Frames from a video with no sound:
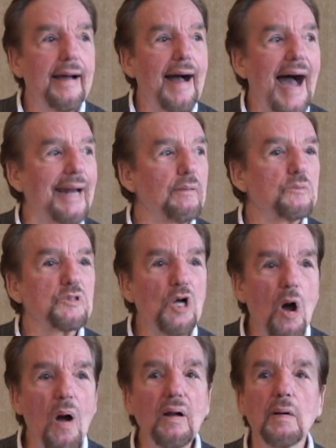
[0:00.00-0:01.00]
I don't
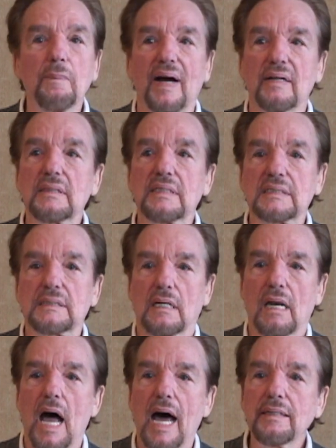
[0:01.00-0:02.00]
talk about this a
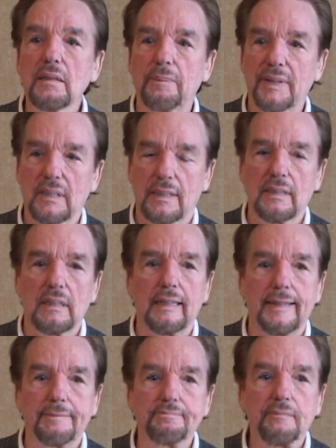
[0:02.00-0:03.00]
lot, but
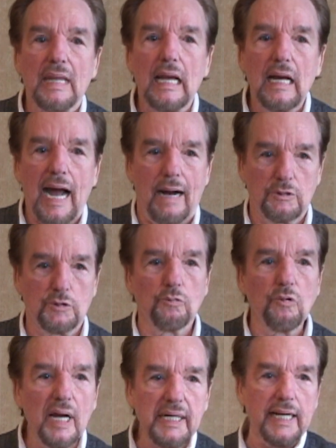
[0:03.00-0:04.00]
I was
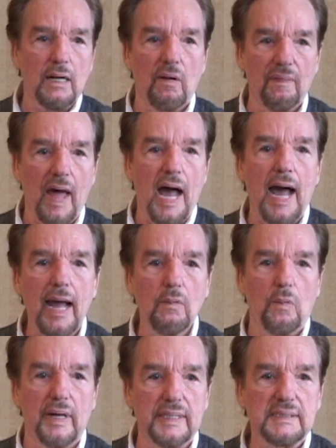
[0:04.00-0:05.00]
running on the
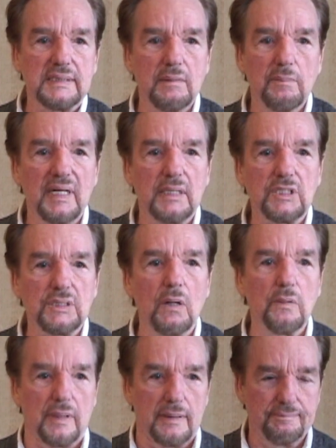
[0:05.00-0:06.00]
highways in
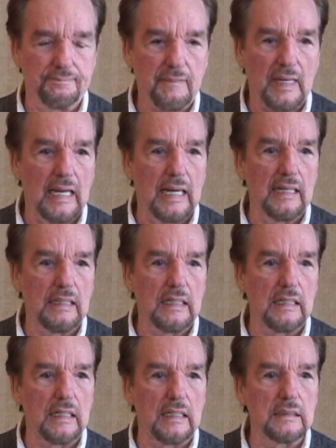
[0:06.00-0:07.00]
Minnesota, and
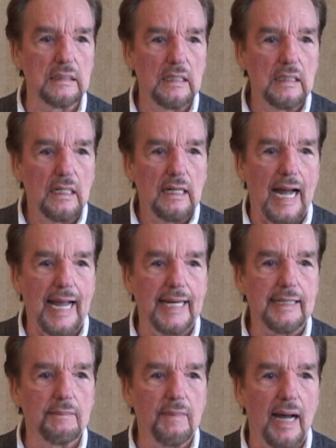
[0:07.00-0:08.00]
I
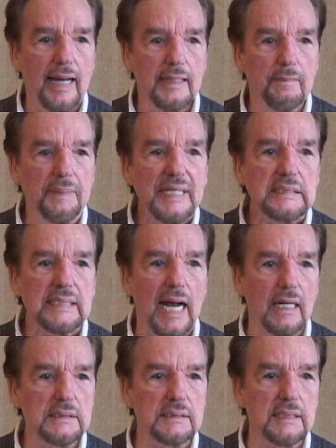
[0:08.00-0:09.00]
had a beach
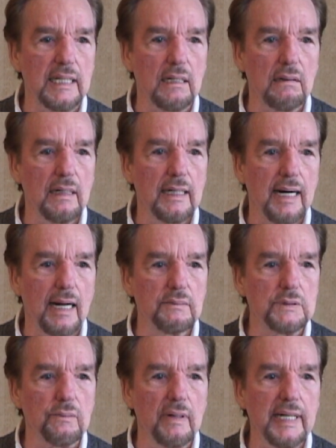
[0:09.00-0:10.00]
house there, and I
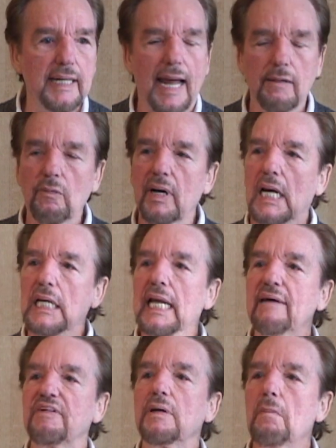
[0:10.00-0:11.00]
was running. I'd run
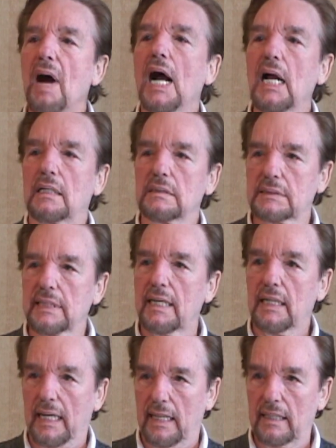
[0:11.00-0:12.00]
11 miles
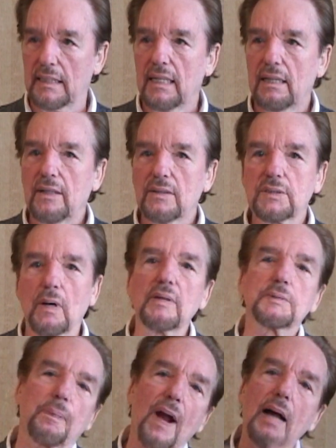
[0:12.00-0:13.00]
that day, so I
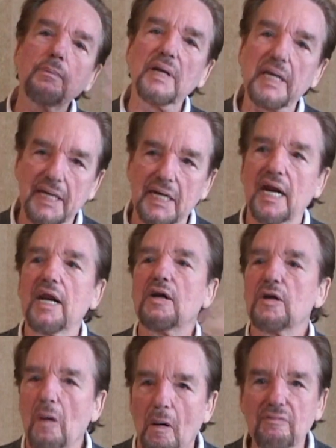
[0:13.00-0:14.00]
was probably in an
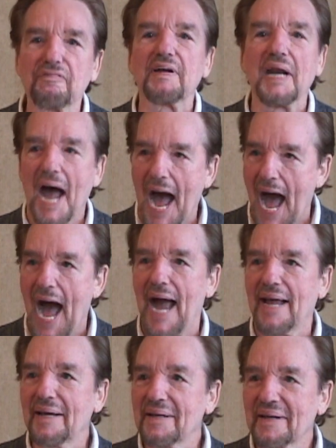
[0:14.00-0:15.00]
endorphin
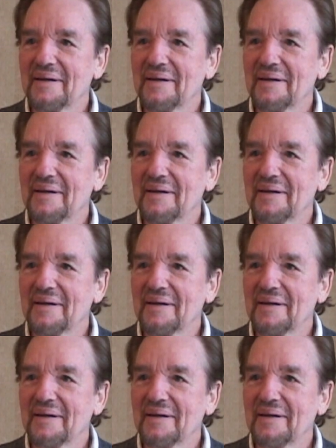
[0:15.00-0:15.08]
high.